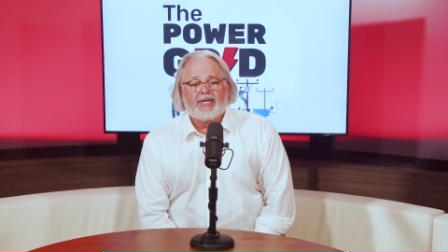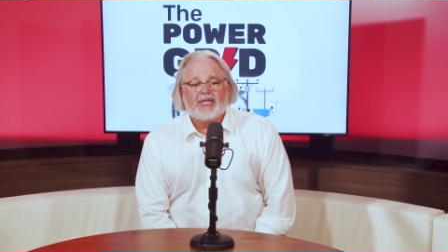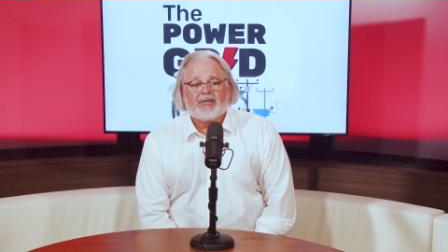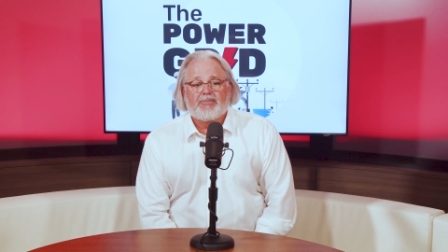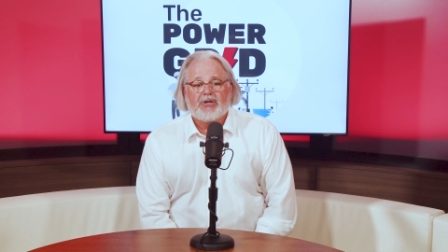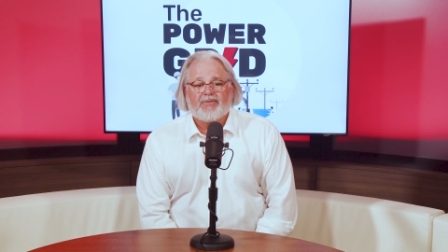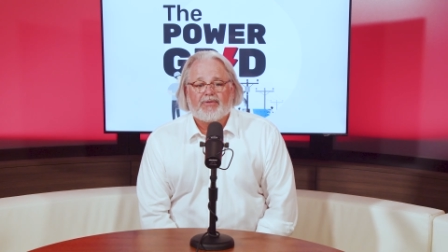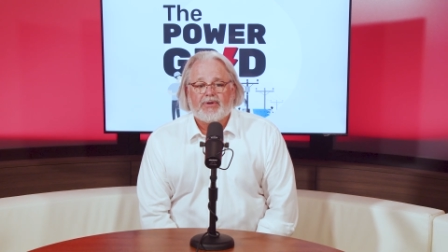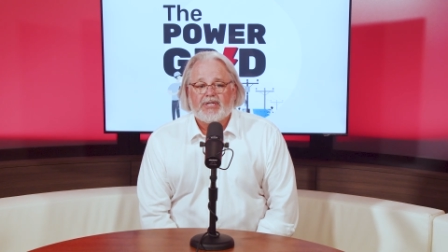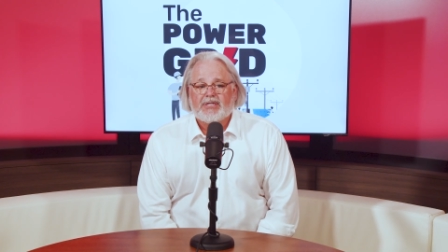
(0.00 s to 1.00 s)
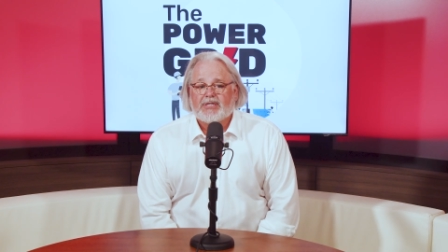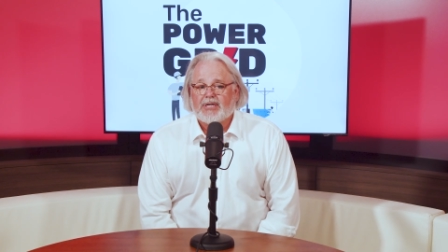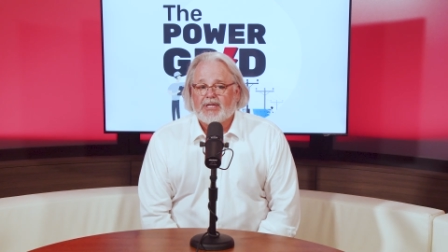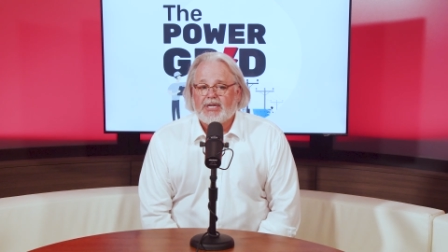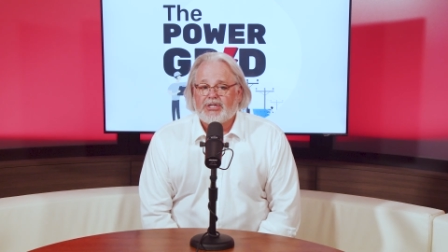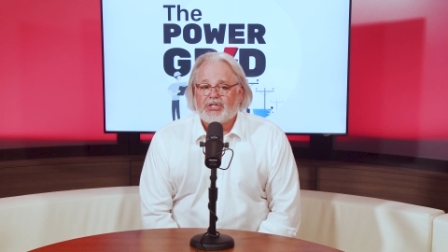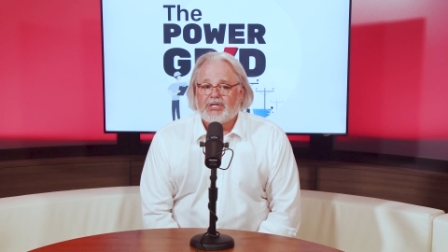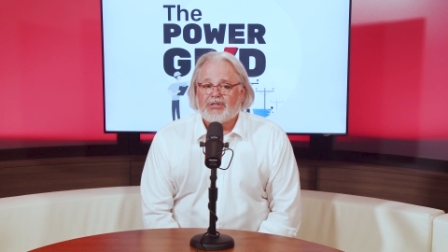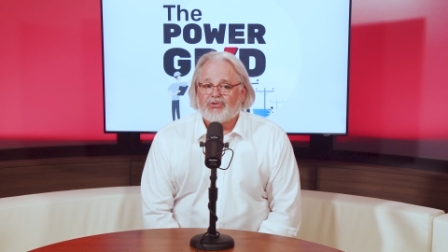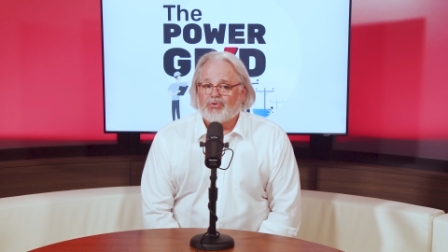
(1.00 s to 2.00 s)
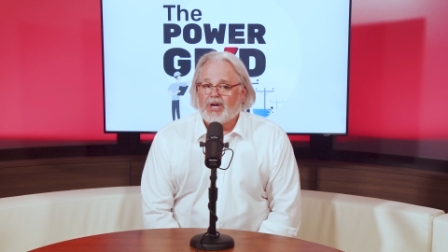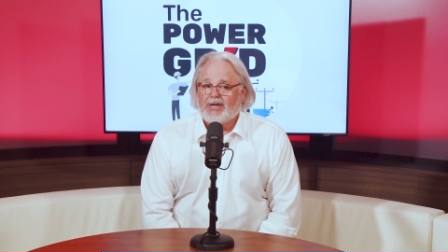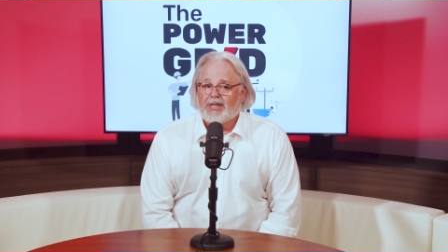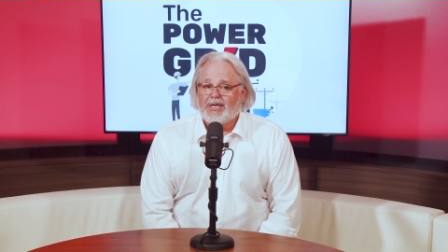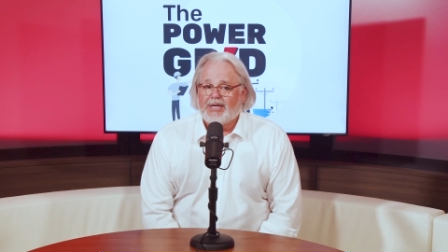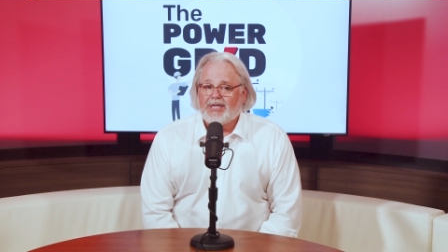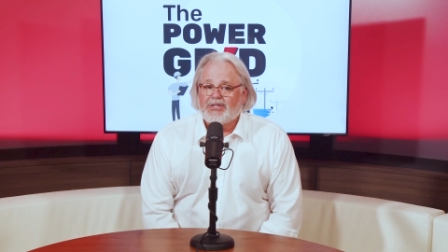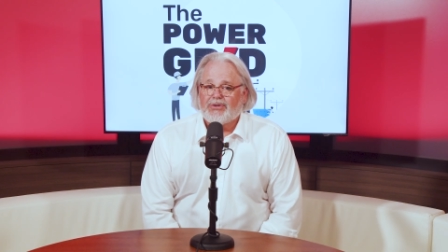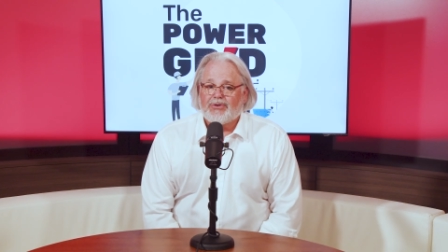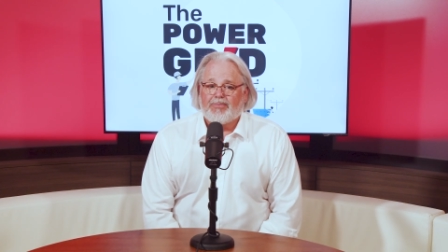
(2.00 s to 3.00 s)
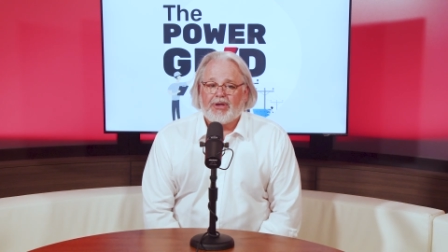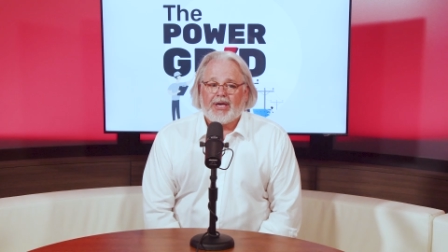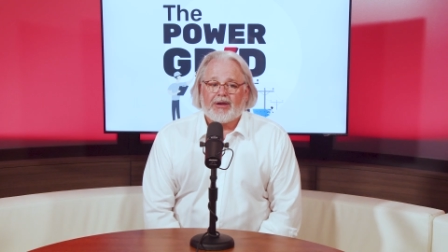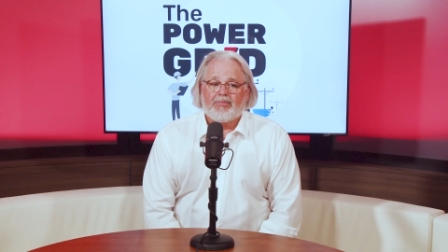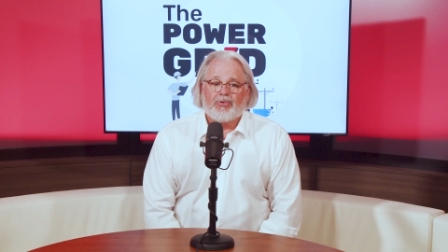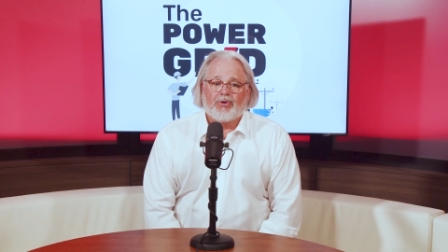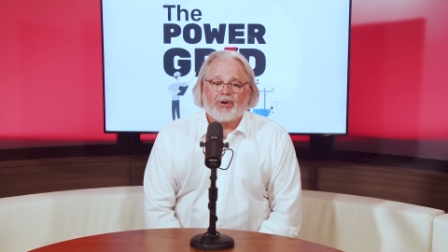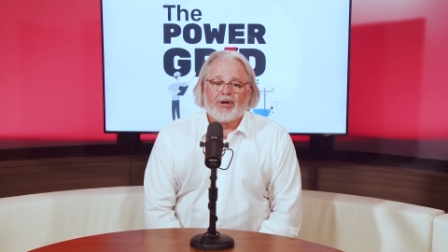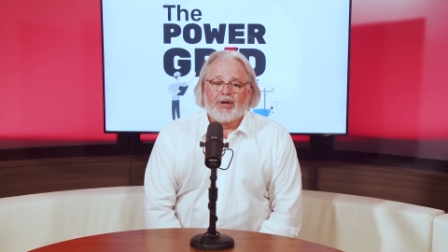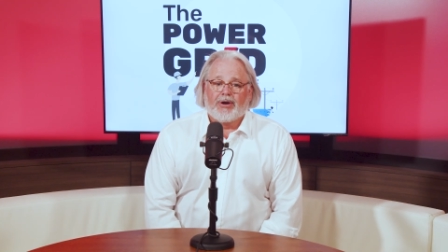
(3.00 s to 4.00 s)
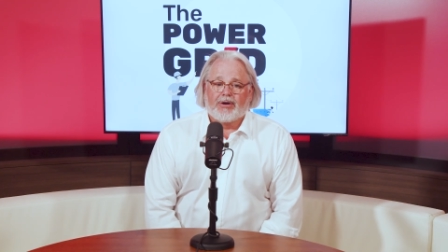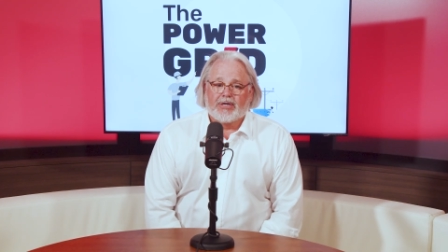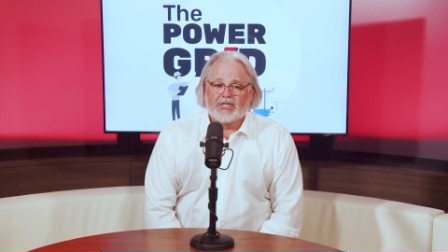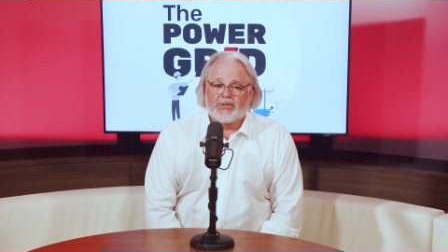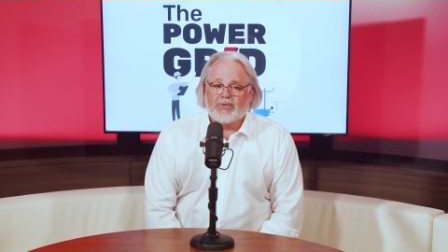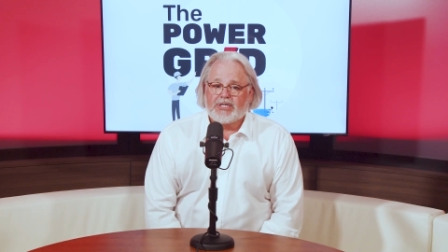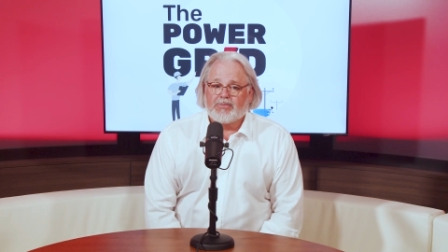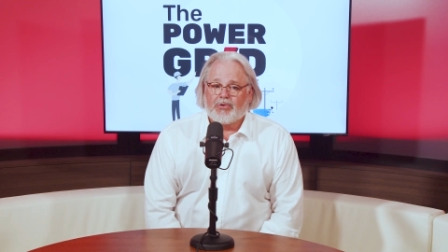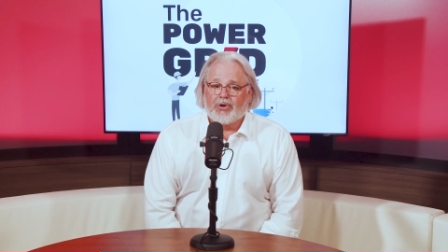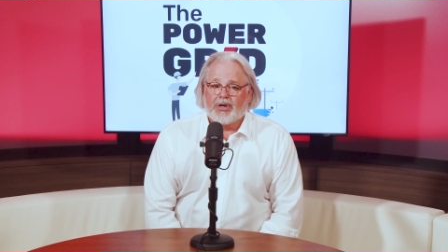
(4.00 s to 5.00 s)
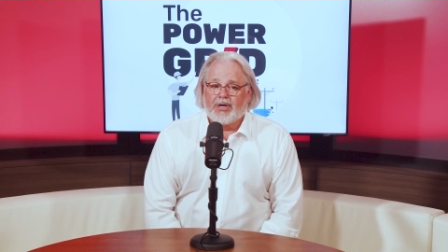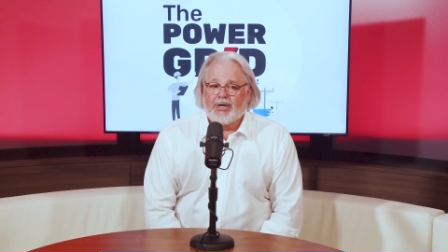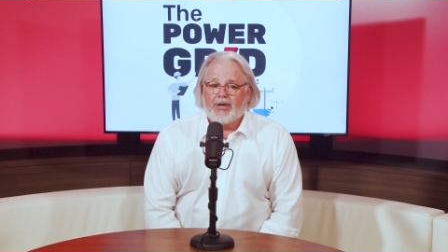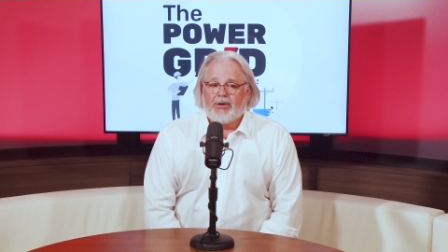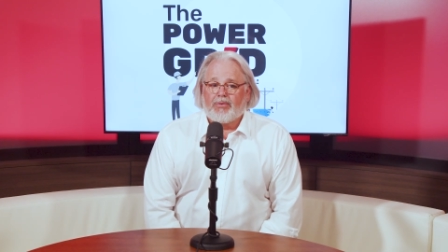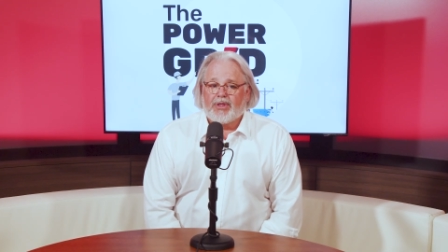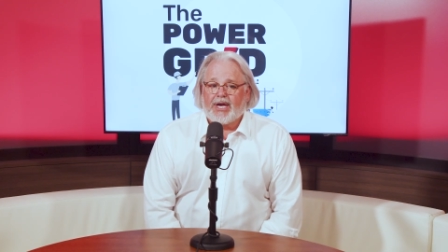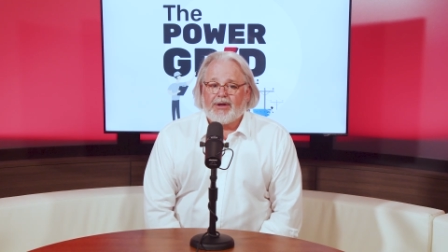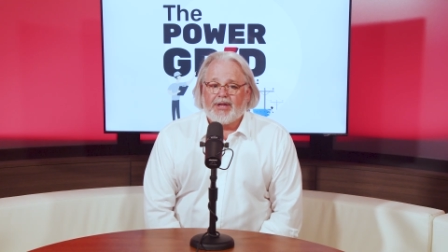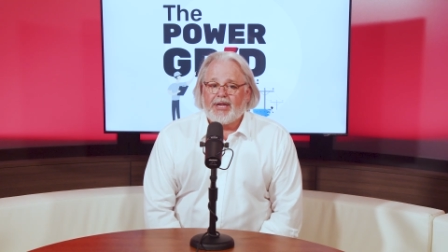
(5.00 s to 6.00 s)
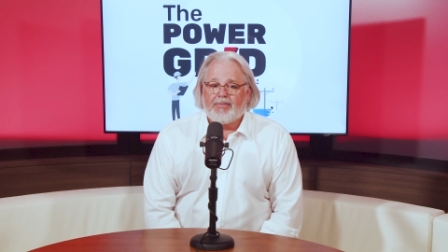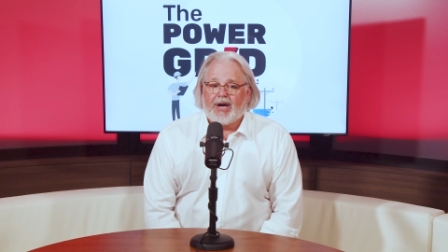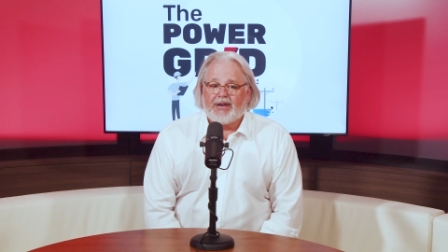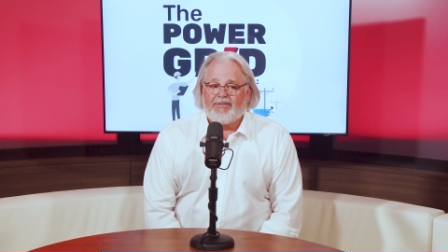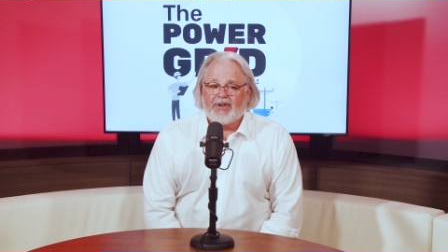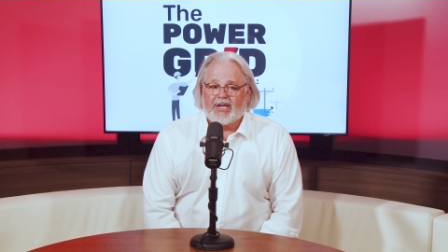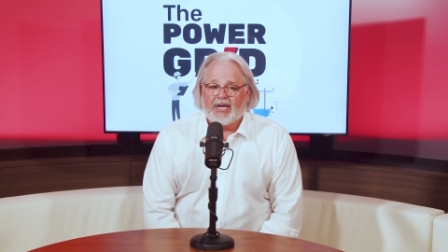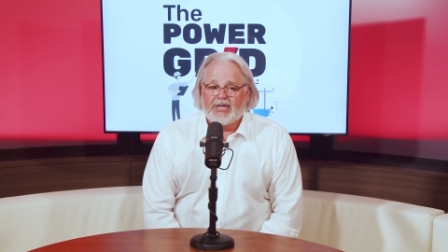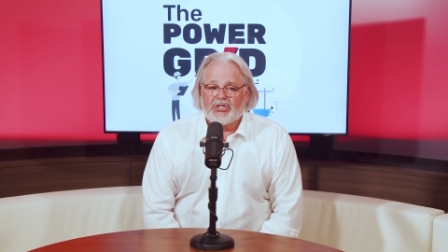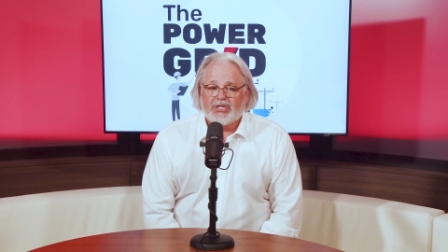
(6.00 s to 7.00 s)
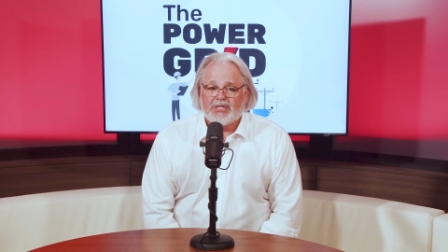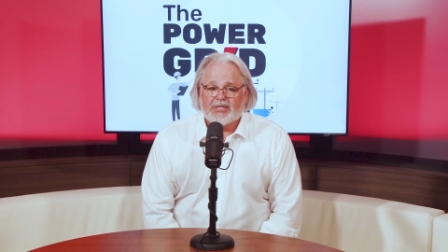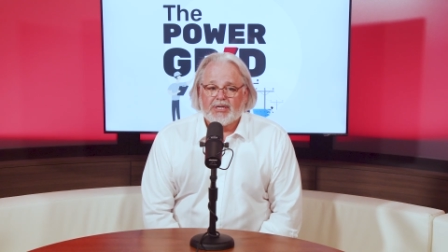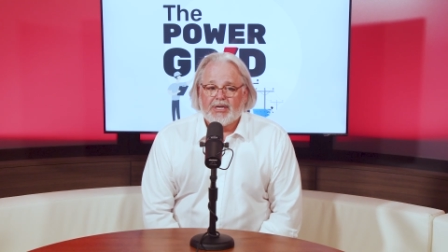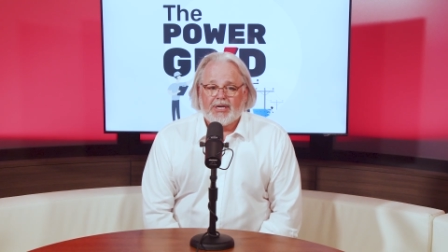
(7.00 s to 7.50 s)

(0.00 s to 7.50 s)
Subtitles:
It's built for installation directly into a panel board or a switchboard without any modifications.